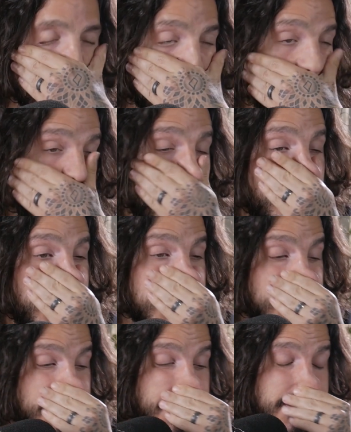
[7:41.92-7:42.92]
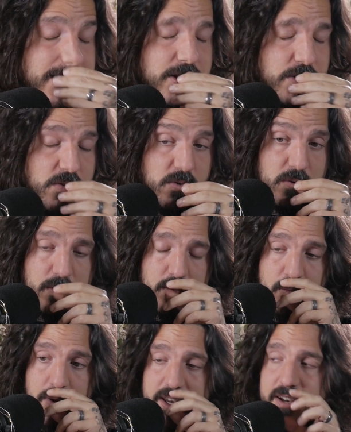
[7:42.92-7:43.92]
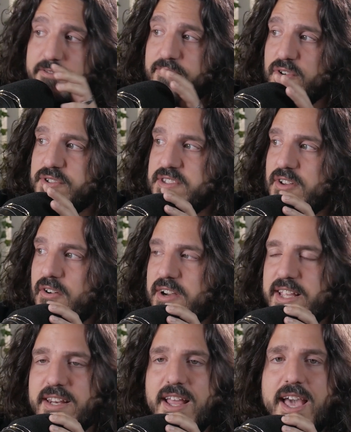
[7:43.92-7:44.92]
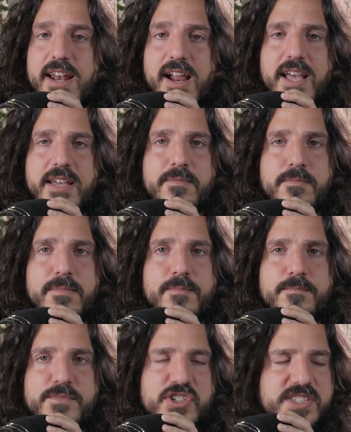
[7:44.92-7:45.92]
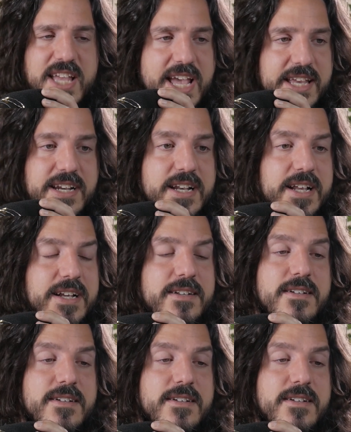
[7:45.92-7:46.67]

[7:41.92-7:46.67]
won't do them because I did two when it first started and I just hated it.